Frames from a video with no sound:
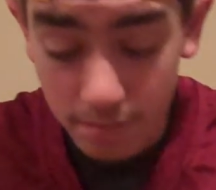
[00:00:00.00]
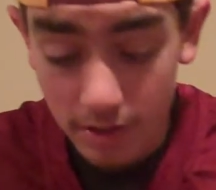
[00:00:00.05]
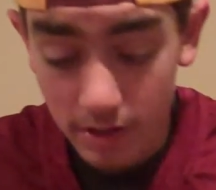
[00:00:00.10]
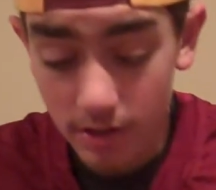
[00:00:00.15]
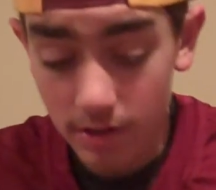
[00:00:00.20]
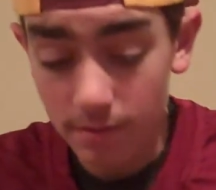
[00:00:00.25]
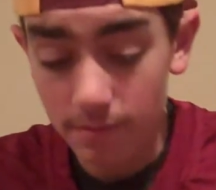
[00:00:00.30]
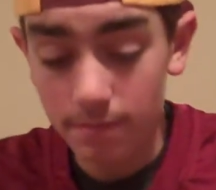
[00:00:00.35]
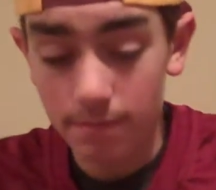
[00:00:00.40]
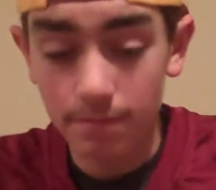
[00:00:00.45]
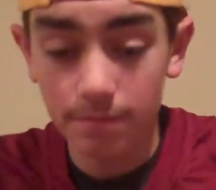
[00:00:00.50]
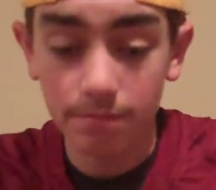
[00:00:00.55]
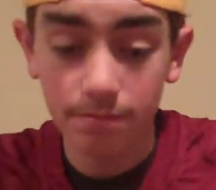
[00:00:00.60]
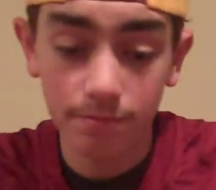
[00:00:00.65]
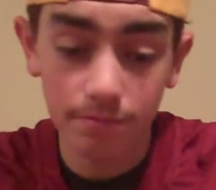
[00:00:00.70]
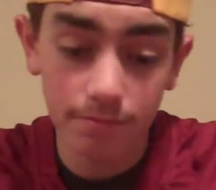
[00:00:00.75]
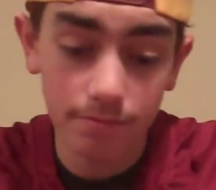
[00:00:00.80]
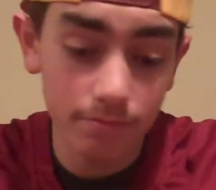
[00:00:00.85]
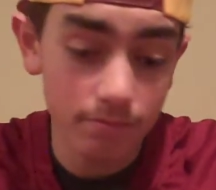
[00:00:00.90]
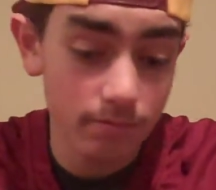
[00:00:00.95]
But,
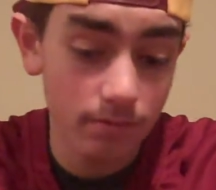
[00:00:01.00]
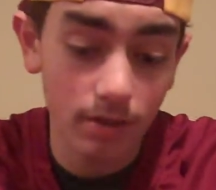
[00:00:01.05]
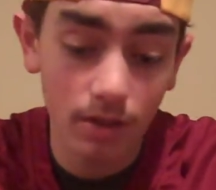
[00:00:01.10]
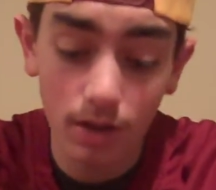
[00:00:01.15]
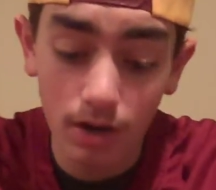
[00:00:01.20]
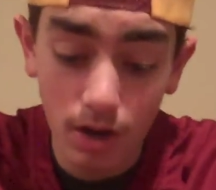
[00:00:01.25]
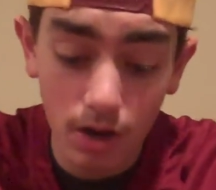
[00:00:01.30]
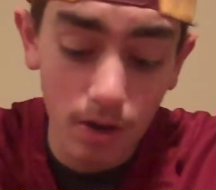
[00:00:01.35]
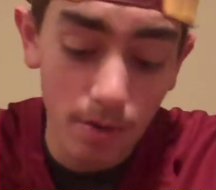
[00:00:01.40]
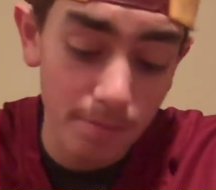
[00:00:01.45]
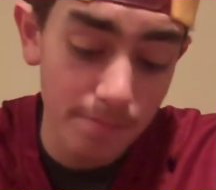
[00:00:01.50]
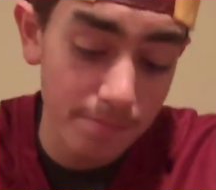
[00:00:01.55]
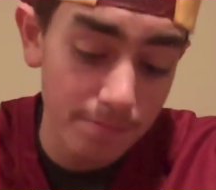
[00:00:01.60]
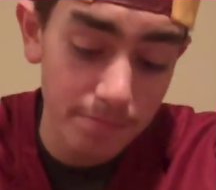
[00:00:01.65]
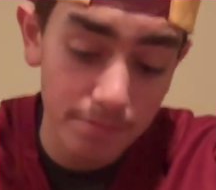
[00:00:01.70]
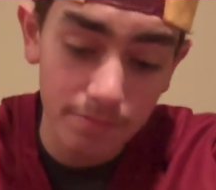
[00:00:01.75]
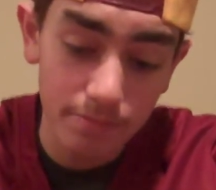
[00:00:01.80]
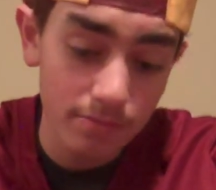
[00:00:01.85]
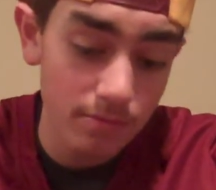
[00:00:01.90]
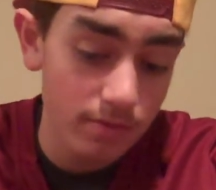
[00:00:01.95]
at
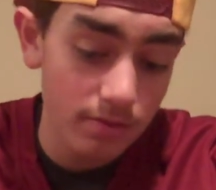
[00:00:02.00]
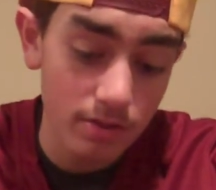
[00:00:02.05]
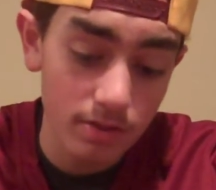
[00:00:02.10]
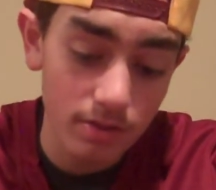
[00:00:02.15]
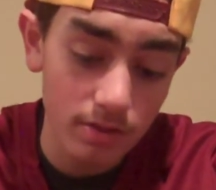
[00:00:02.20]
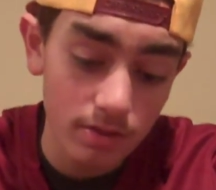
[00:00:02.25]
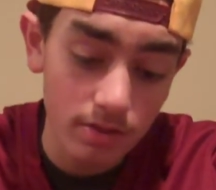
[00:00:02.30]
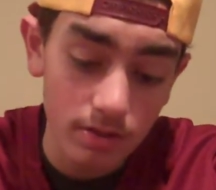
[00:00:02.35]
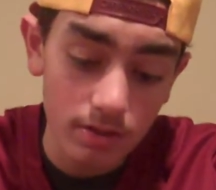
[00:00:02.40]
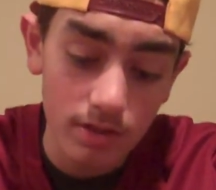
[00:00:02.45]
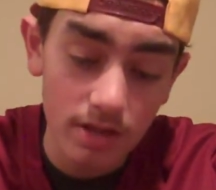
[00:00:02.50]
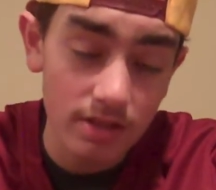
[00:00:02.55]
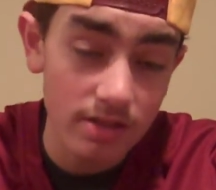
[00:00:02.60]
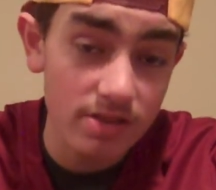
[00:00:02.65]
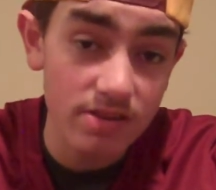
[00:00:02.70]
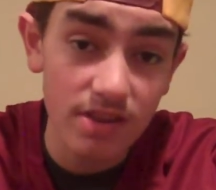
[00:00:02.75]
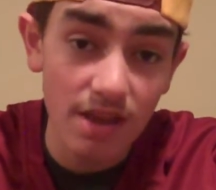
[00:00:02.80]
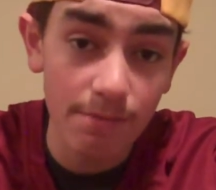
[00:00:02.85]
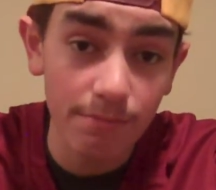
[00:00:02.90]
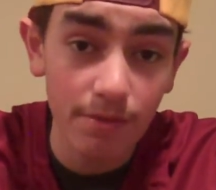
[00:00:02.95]
the
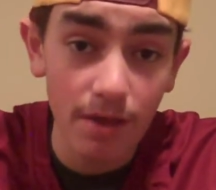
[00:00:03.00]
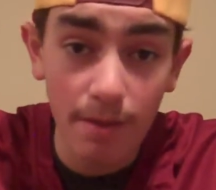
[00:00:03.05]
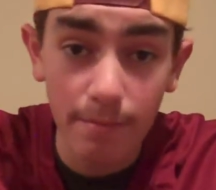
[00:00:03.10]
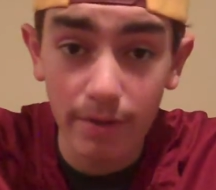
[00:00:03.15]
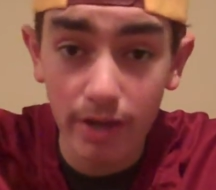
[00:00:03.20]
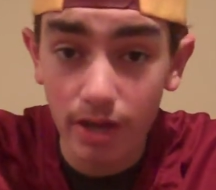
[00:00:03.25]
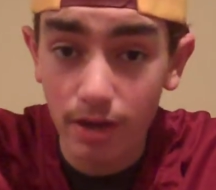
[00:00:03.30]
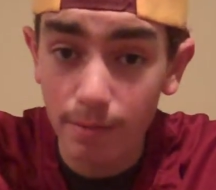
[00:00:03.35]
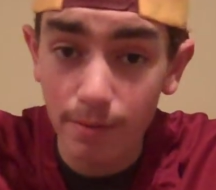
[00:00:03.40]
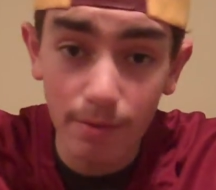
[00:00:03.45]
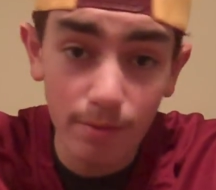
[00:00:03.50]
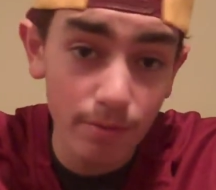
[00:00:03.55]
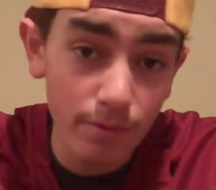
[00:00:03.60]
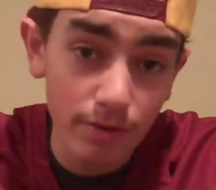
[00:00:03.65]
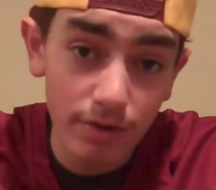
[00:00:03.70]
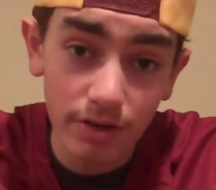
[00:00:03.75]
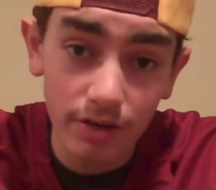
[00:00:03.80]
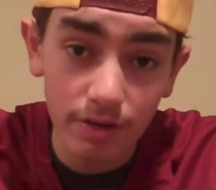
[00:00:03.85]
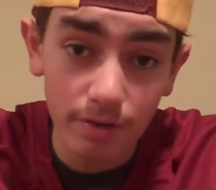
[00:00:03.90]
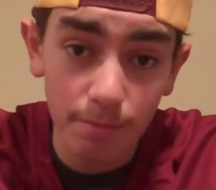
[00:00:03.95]
same time, I got to be
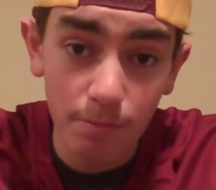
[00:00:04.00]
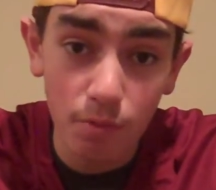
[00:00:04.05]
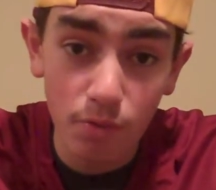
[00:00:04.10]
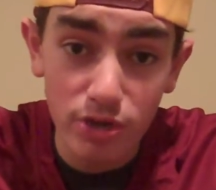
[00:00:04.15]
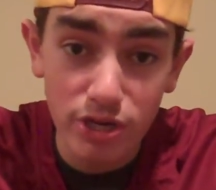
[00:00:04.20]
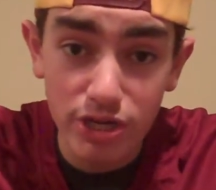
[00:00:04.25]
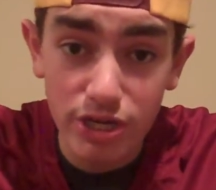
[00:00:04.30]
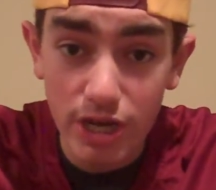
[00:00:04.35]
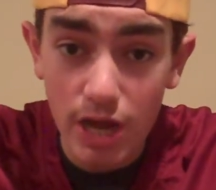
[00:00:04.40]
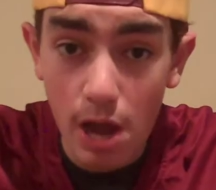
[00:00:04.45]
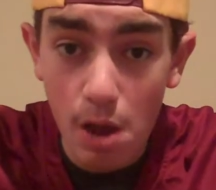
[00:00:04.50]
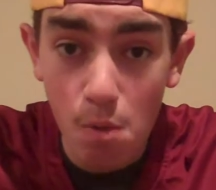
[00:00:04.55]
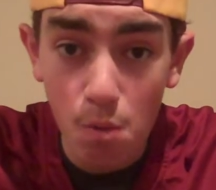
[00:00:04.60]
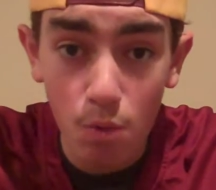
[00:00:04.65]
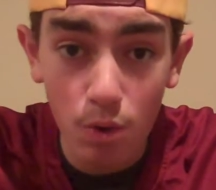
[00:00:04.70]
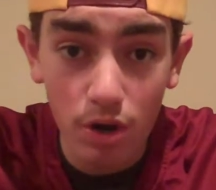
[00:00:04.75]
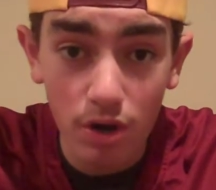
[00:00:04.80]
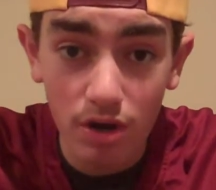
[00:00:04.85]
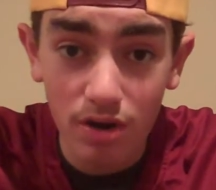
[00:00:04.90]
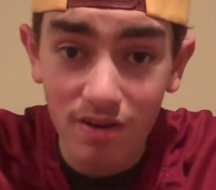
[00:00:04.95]
willing to point you
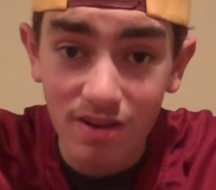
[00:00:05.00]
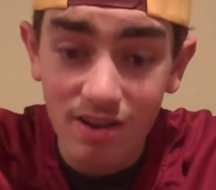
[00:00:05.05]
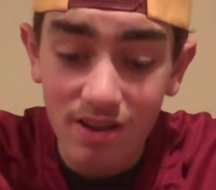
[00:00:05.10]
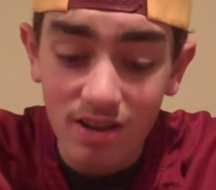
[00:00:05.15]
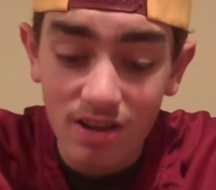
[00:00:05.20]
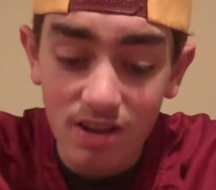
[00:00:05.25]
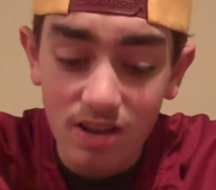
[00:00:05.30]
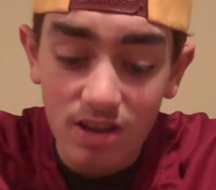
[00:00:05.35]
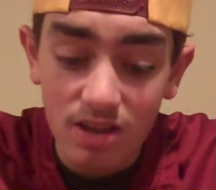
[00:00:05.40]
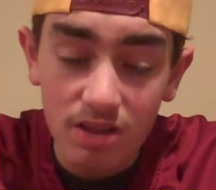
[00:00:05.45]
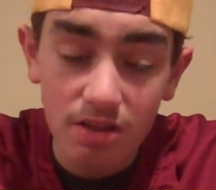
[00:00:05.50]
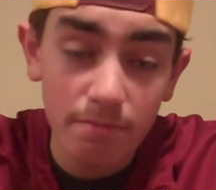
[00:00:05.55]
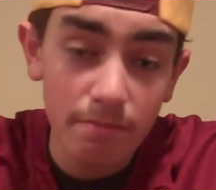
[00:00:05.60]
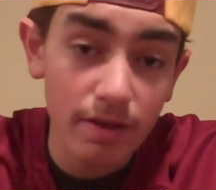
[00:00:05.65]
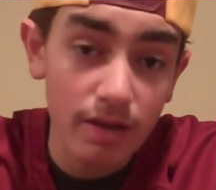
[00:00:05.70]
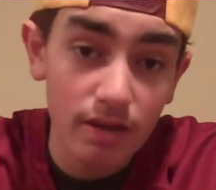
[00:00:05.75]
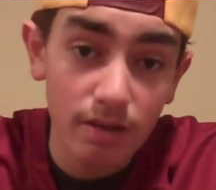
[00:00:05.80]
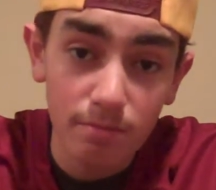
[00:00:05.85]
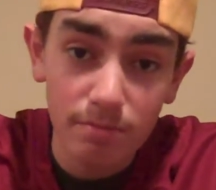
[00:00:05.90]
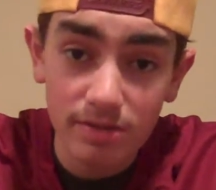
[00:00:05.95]
out where you
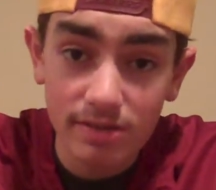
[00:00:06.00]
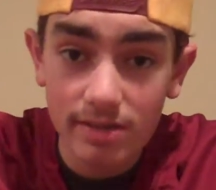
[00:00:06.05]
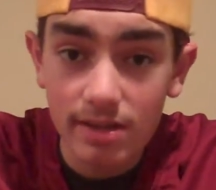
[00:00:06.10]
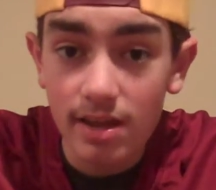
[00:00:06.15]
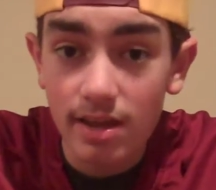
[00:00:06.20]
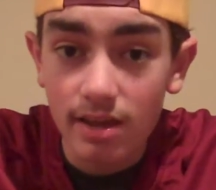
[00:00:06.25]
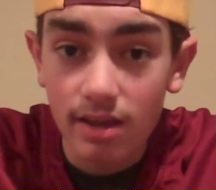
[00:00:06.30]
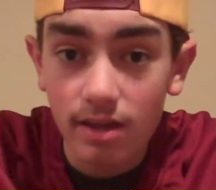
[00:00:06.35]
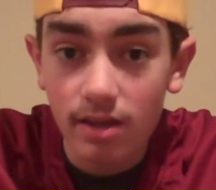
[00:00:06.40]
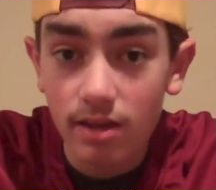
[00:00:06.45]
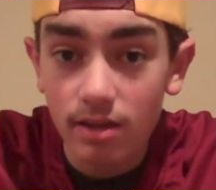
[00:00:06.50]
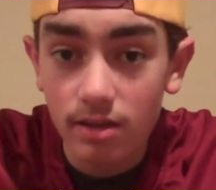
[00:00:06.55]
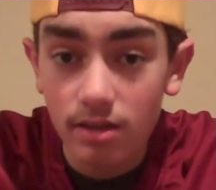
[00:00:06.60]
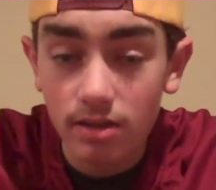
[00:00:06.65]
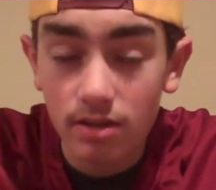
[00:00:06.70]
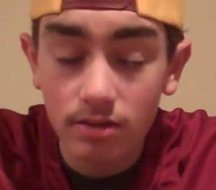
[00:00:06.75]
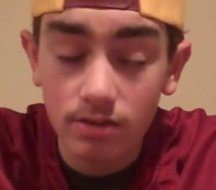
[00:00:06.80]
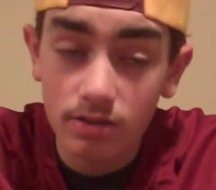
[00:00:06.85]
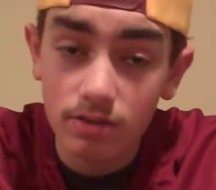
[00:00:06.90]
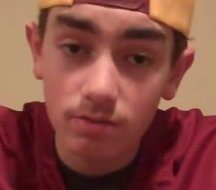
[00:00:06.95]
make your mistake.
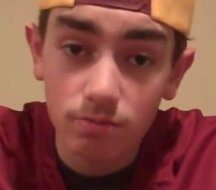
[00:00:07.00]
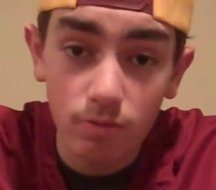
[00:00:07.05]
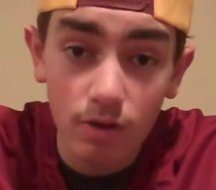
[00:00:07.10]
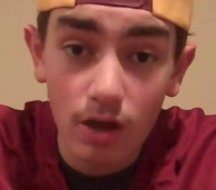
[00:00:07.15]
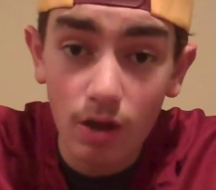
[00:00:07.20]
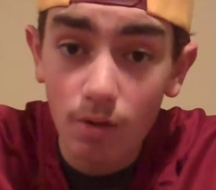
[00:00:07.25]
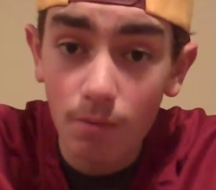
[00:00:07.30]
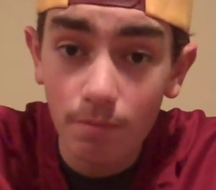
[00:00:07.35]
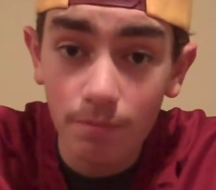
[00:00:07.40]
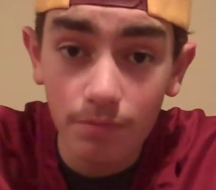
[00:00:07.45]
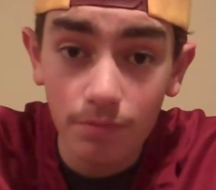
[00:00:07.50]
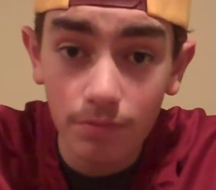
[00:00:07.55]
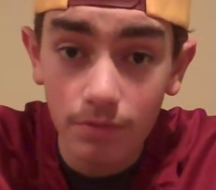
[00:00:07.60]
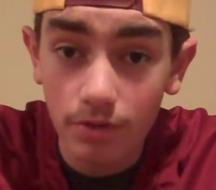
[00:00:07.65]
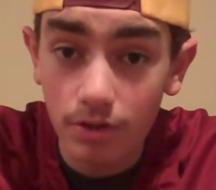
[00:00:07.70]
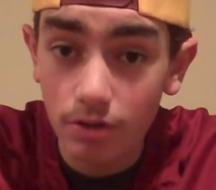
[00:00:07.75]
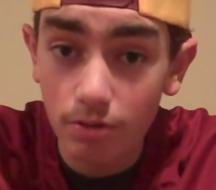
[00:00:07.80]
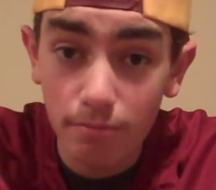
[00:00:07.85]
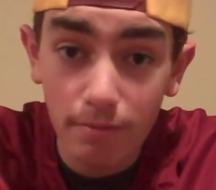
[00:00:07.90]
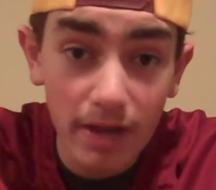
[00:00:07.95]
Because, well,
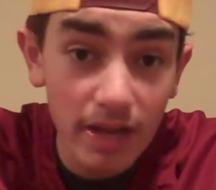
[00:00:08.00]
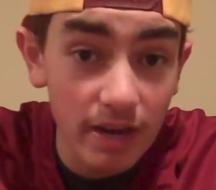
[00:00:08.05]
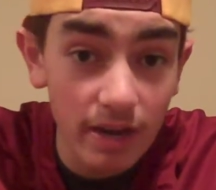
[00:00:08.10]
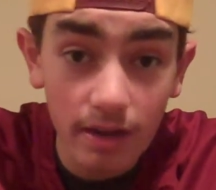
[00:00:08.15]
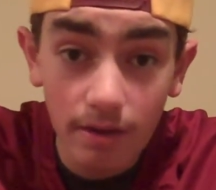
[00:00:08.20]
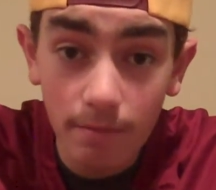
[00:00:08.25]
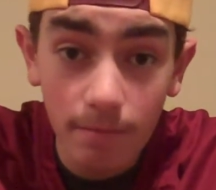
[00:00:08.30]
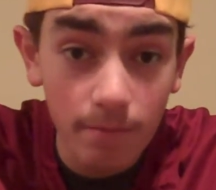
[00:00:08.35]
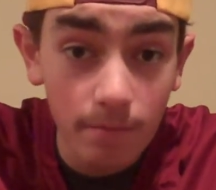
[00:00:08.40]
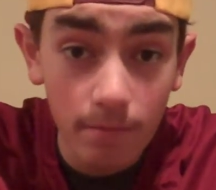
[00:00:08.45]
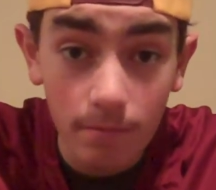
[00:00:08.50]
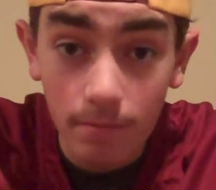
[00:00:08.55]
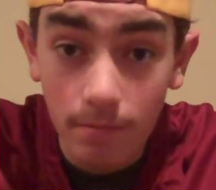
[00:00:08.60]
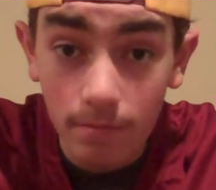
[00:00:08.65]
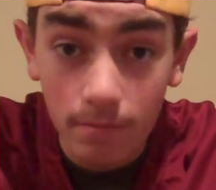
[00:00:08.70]
you made it.